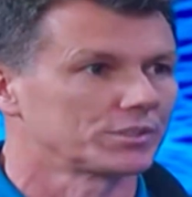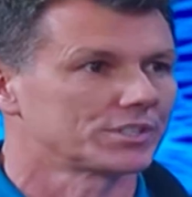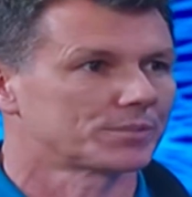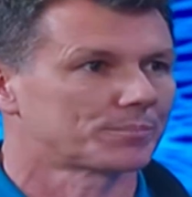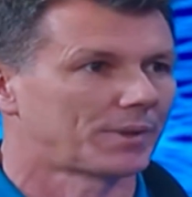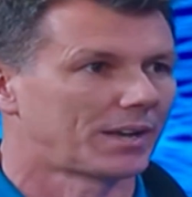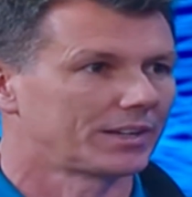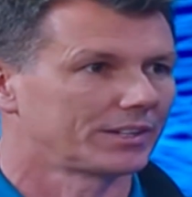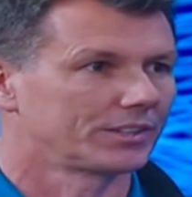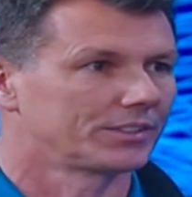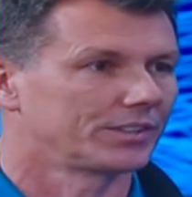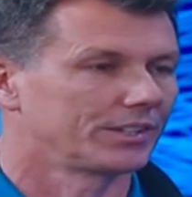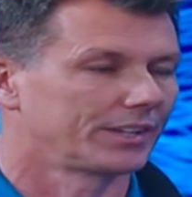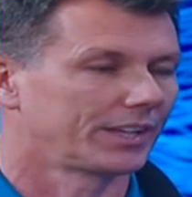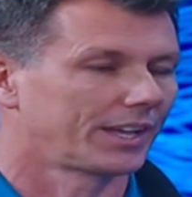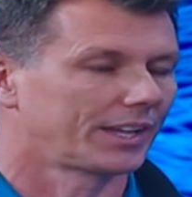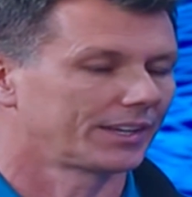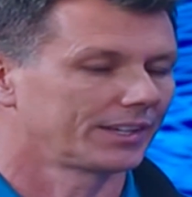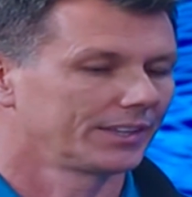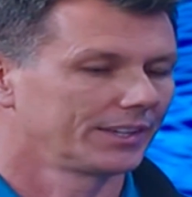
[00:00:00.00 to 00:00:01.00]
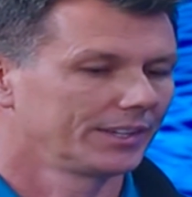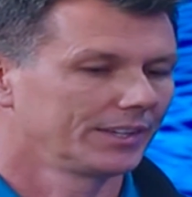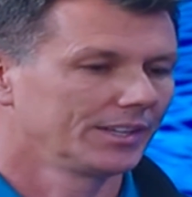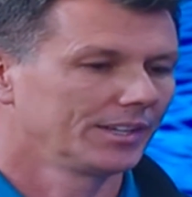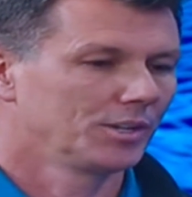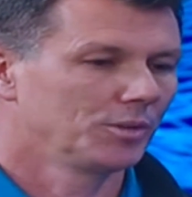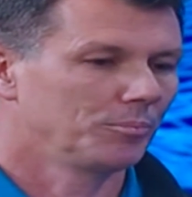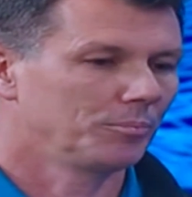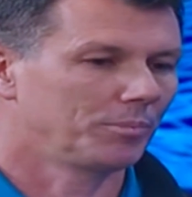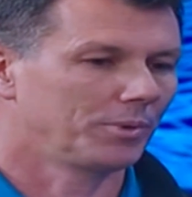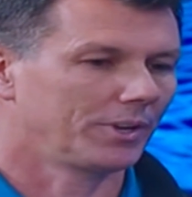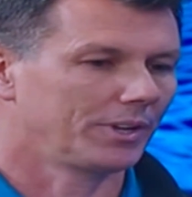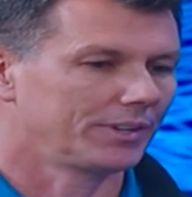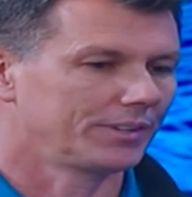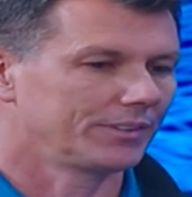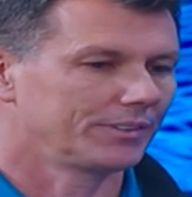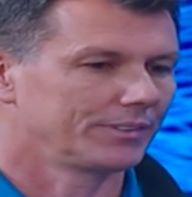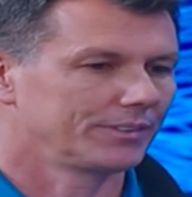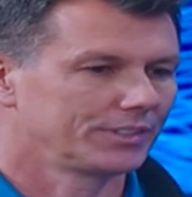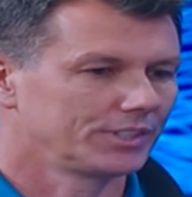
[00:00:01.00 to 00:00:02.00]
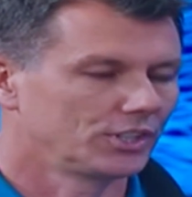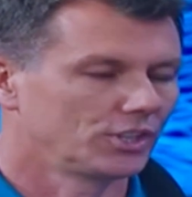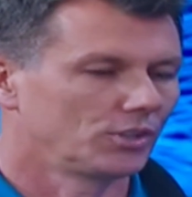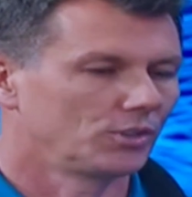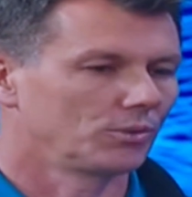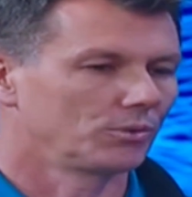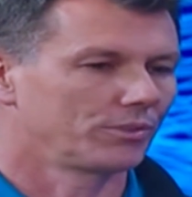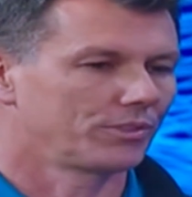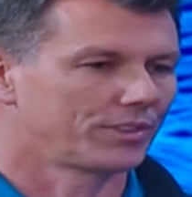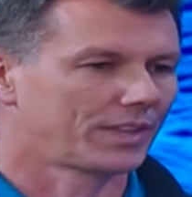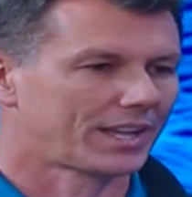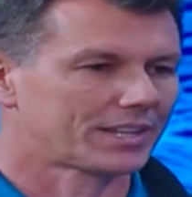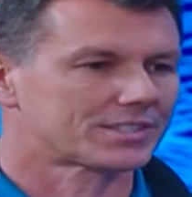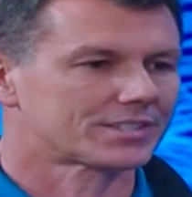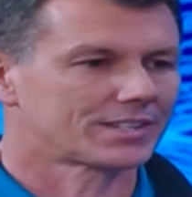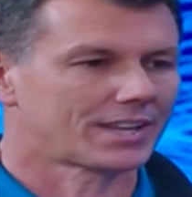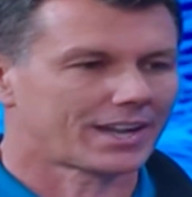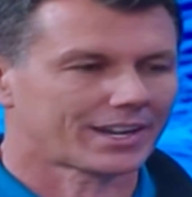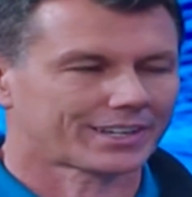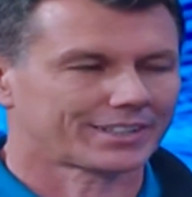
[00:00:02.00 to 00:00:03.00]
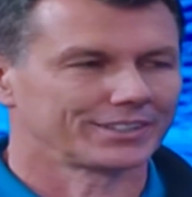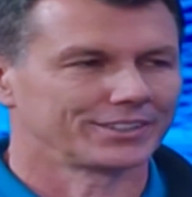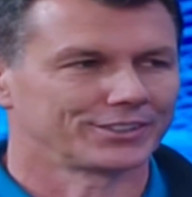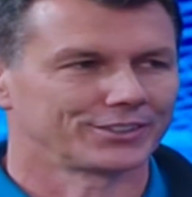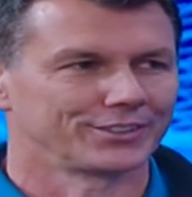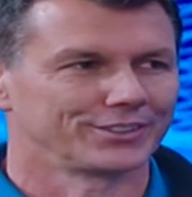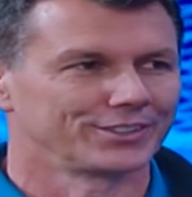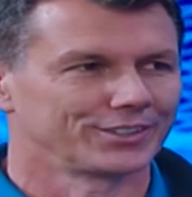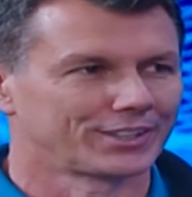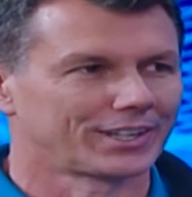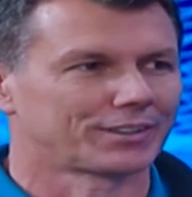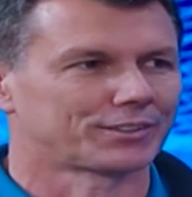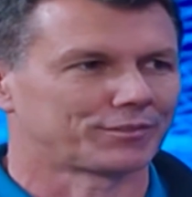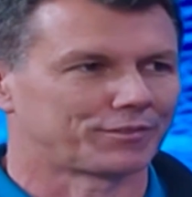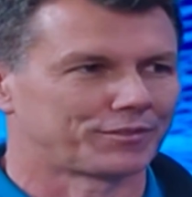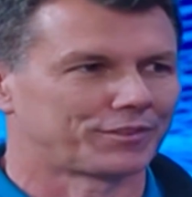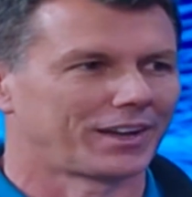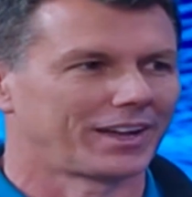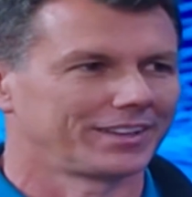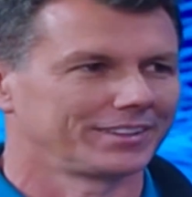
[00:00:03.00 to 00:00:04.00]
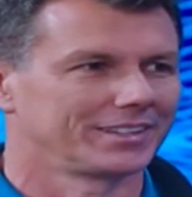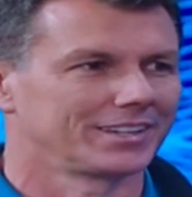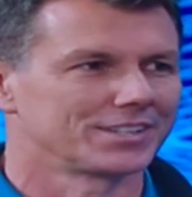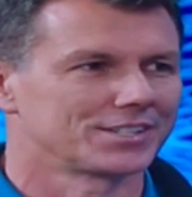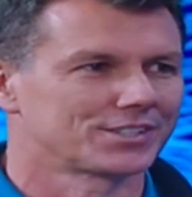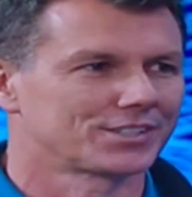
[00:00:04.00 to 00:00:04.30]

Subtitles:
that responded to that. But, that's not, you got to find